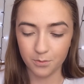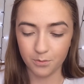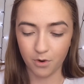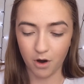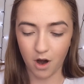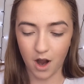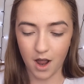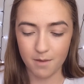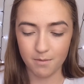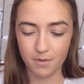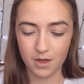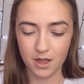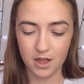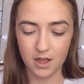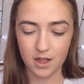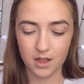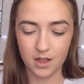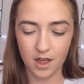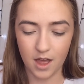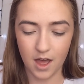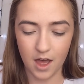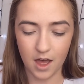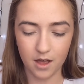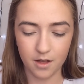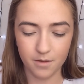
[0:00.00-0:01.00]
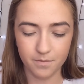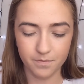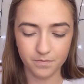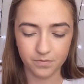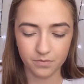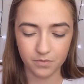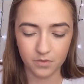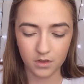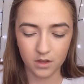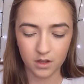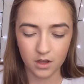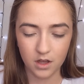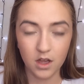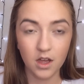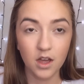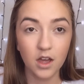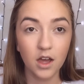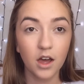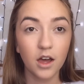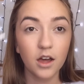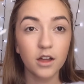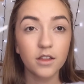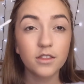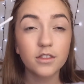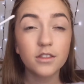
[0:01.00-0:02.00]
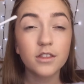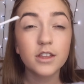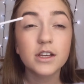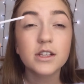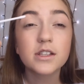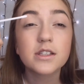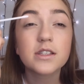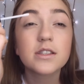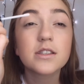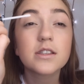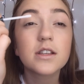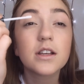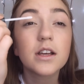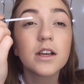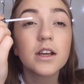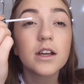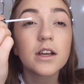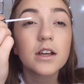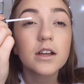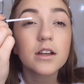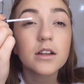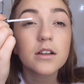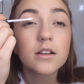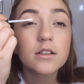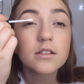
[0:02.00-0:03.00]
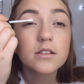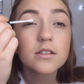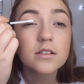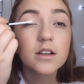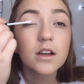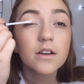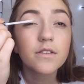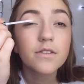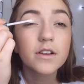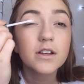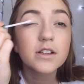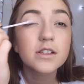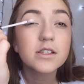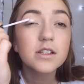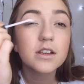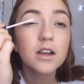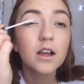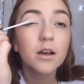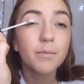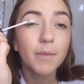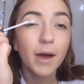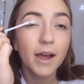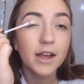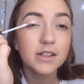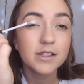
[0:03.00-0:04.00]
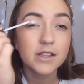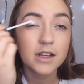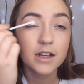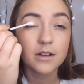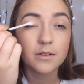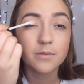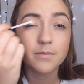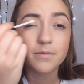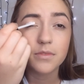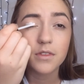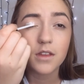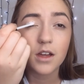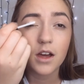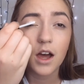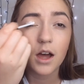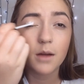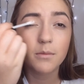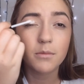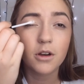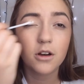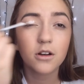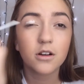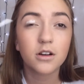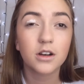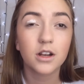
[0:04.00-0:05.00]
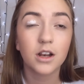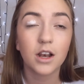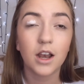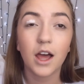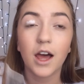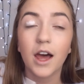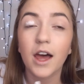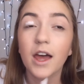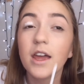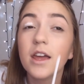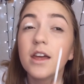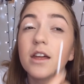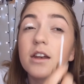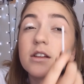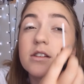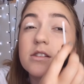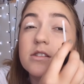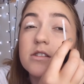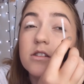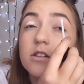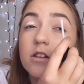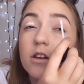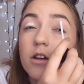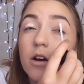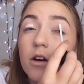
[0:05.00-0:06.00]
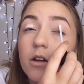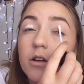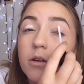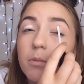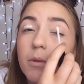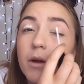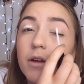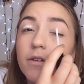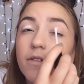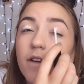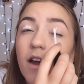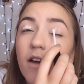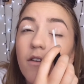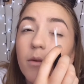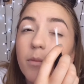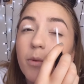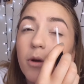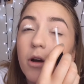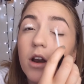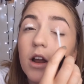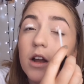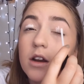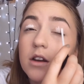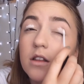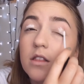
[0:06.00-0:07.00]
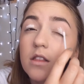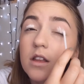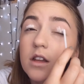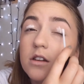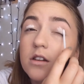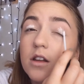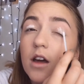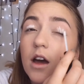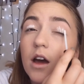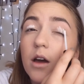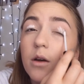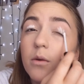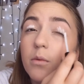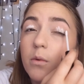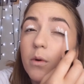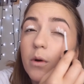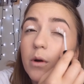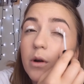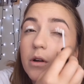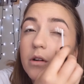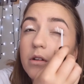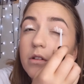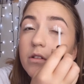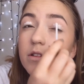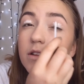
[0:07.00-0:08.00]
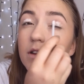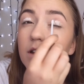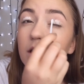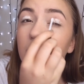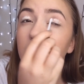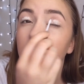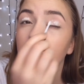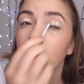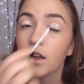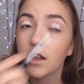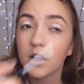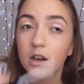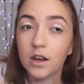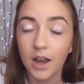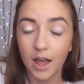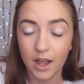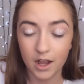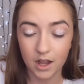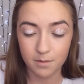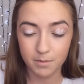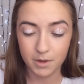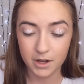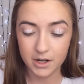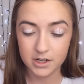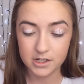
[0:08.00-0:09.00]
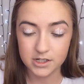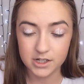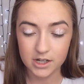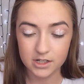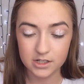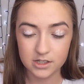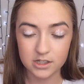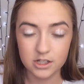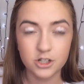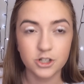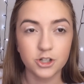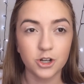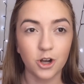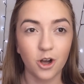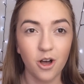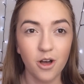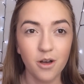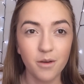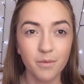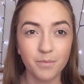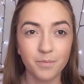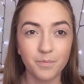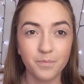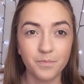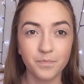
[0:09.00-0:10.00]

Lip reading: primer. This stuff isn't amazing, I'm not gonna lie. It is not my favourite product in the entire world. Like, I mean, it does the job,